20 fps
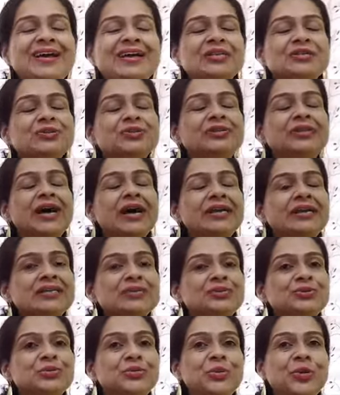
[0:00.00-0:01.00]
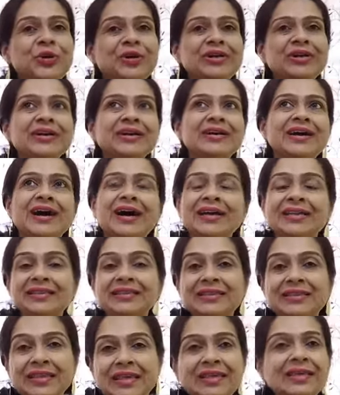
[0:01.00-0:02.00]
So that is what I
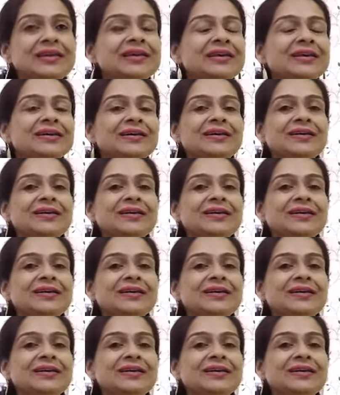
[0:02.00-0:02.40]
think